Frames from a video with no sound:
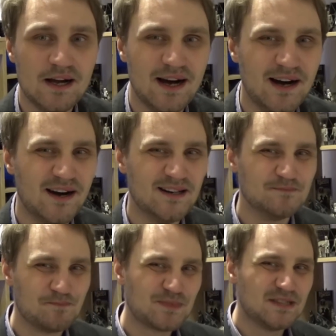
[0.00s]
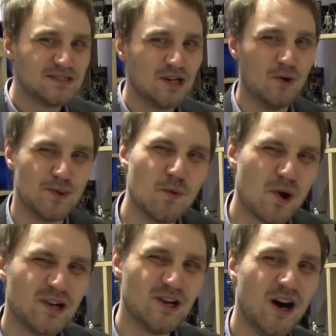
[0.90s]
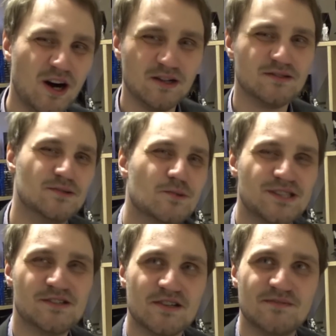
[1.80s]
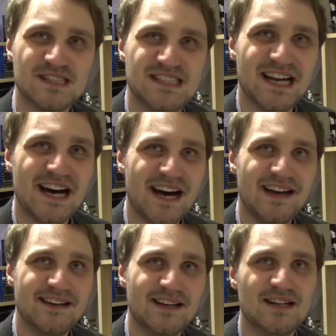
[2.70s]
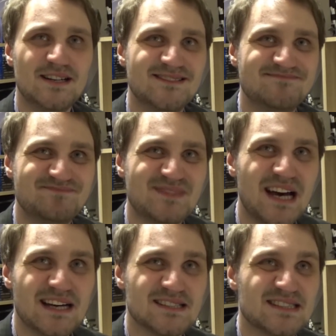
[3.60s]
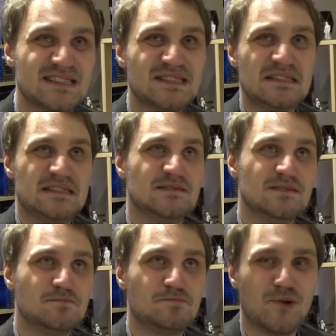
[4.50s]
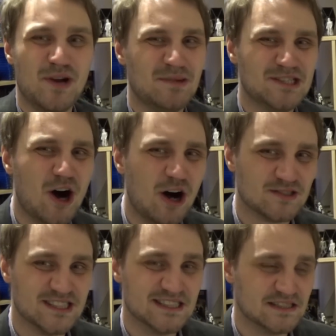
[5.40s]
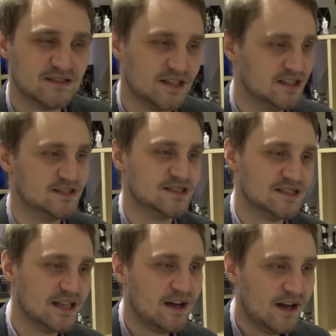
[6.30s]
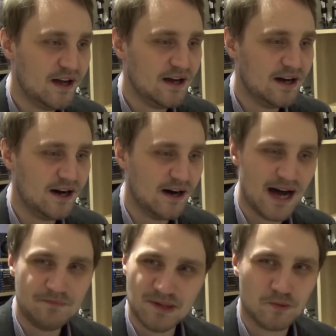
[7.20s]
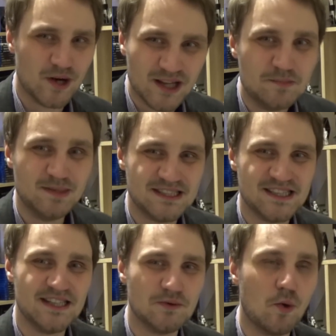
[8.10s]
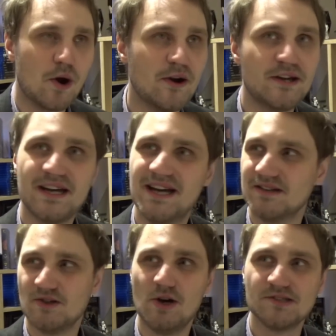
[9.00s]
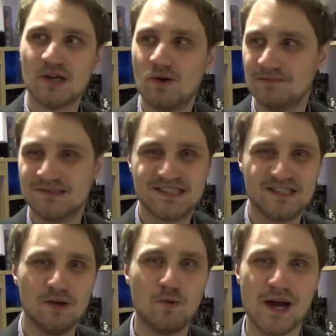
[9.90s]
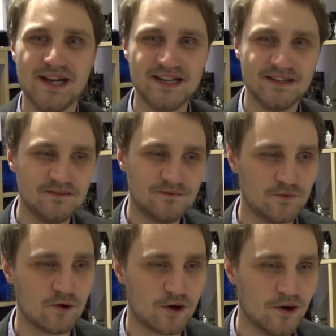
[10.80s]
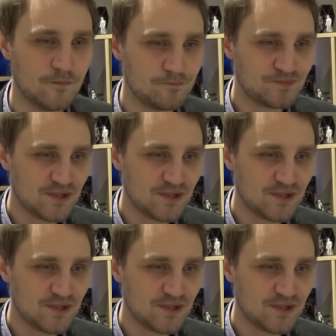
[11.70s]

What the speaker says: So the work on Return of the Jedi has pretty much halted, because I've been really busy at work, and also I'm still waiting for